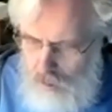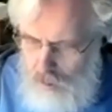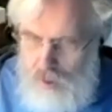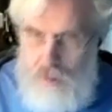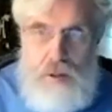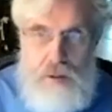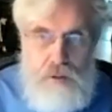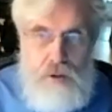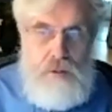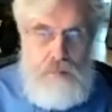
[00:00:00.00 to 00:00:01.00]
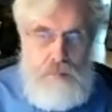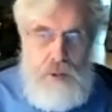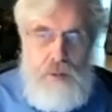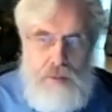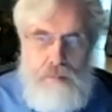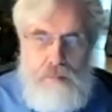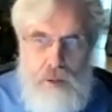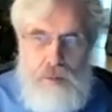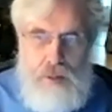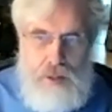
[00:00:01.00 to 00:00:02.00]
I've been involved in both,
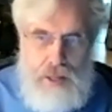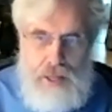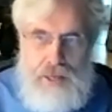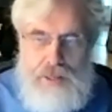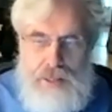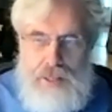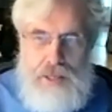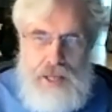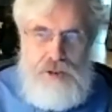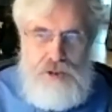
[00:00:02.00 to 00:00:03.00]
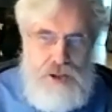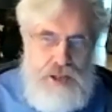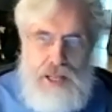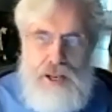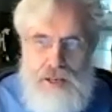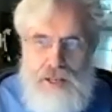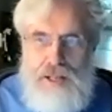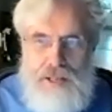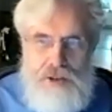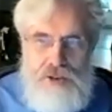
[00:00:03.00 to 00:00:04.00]
both editing, next-gen editing
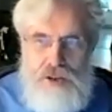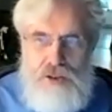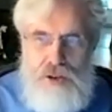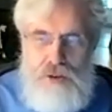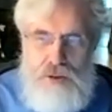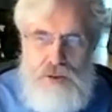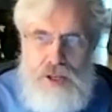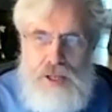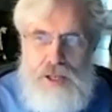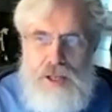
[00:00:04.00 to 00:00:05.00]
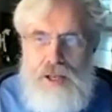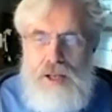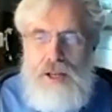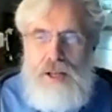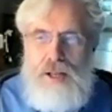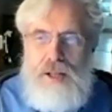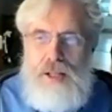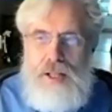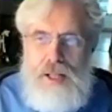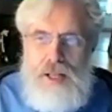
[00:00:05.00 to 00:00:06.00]
and next-gen sequencing, uh,
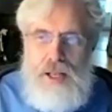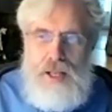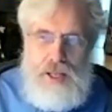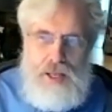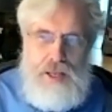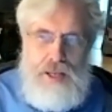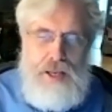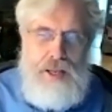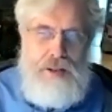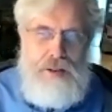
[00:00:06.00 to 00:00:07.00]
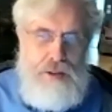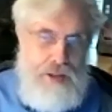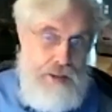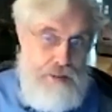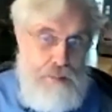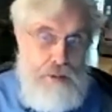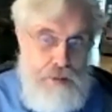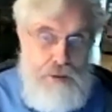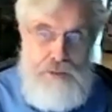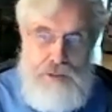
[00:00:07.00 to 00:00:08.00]
and, uh, and some of the
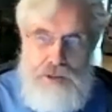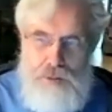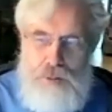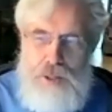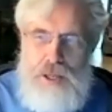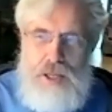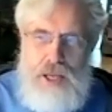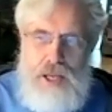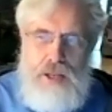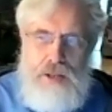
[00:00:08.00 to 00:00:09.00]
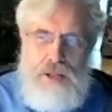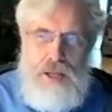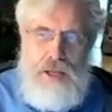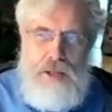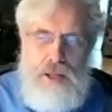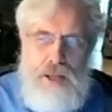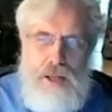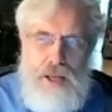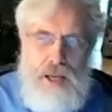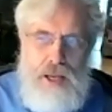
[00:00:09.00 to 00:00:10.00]
first-gen as well. And uh,
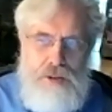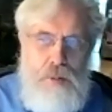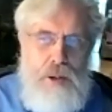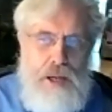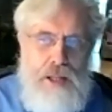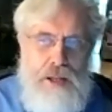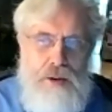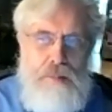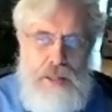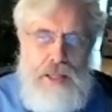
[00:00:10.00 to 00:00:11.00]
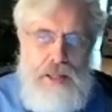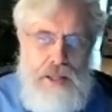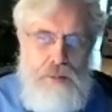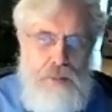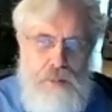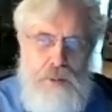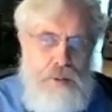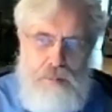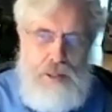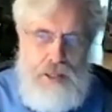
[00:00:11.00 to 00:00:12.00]
it's quite clear to me that we
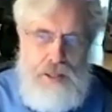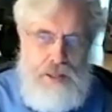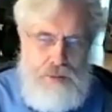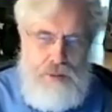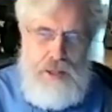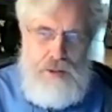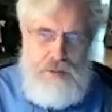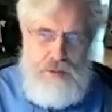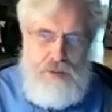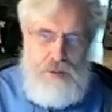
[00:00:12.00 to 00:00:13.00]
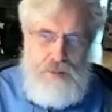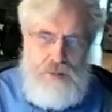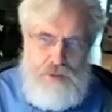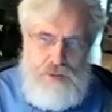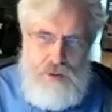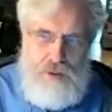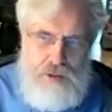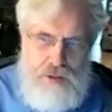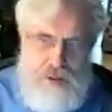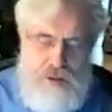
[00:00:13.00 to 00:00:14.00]
wouldn't be editing without sequencing. So
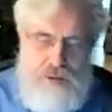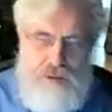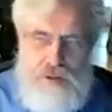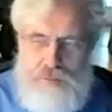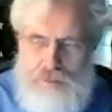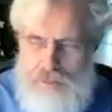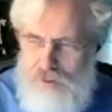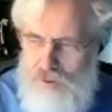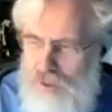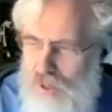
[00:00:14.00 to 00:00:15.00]
that's the significance.